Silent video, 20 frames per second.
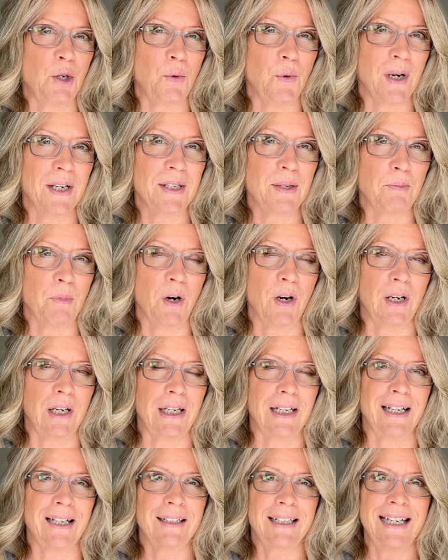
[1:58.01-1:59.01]
US market.
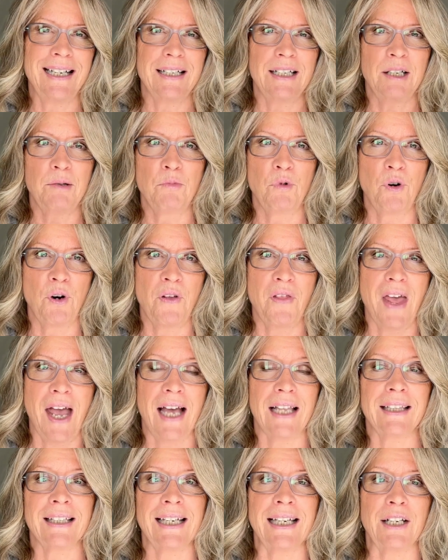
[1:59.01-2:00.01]
I'll get to more of
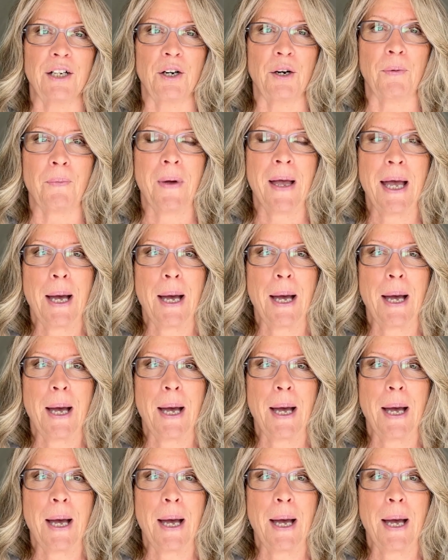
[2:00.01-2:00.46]
that later.